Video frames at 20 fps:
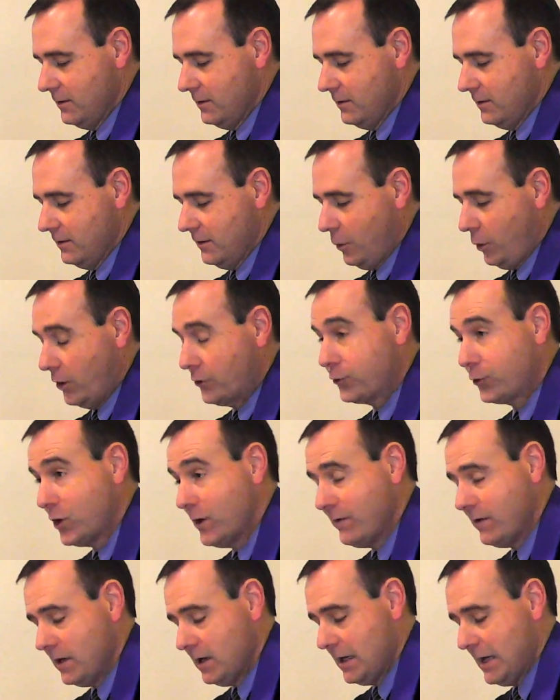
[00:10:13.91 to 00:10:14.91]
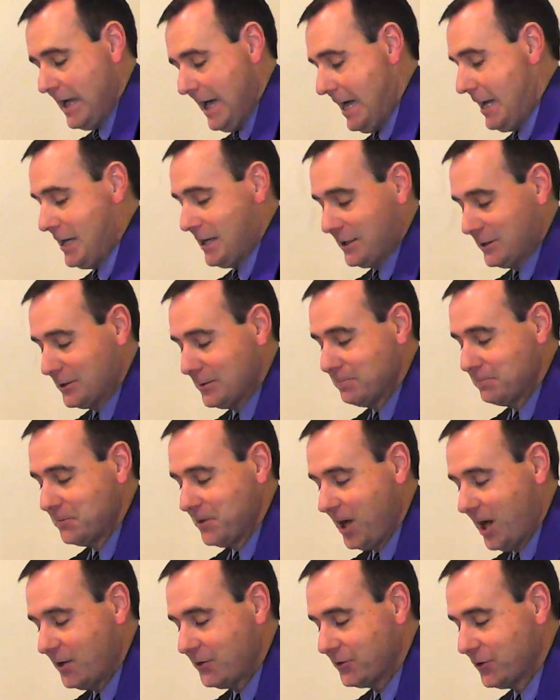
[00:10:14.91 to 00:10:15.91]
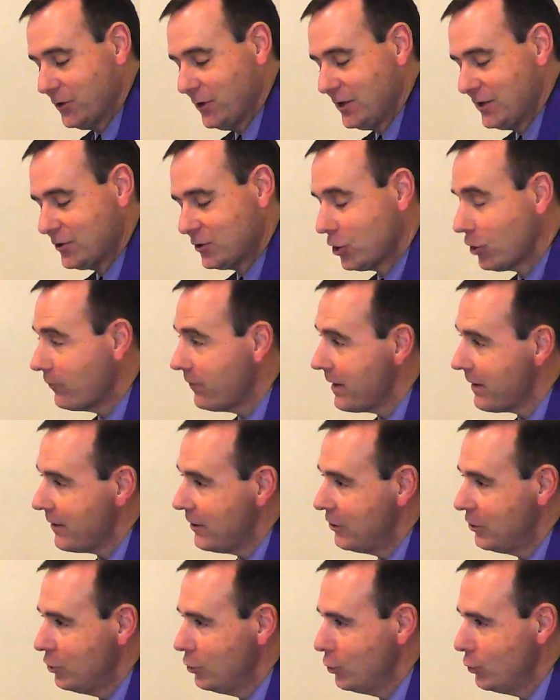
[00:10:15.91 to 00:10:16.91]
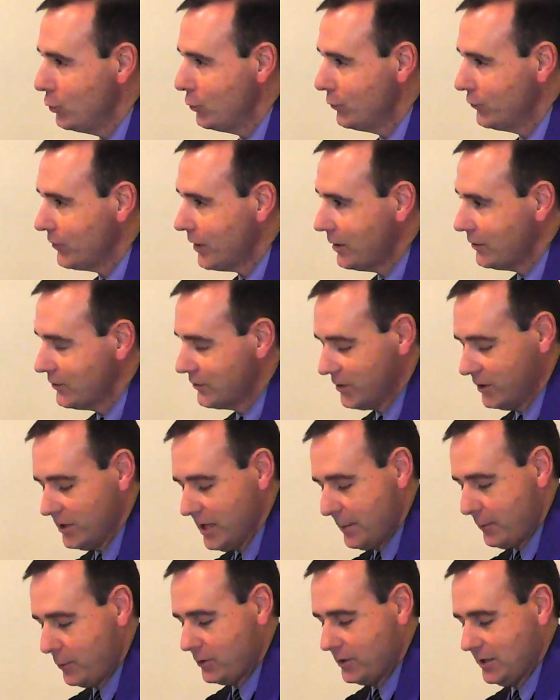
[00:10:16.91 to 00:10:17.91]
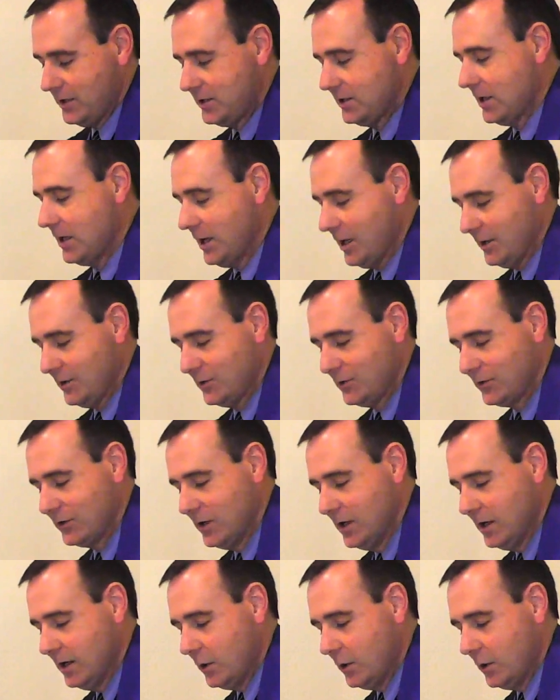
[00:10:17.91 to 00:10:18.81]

Or a trivia addict, constantly surfing the news and celebrity sites,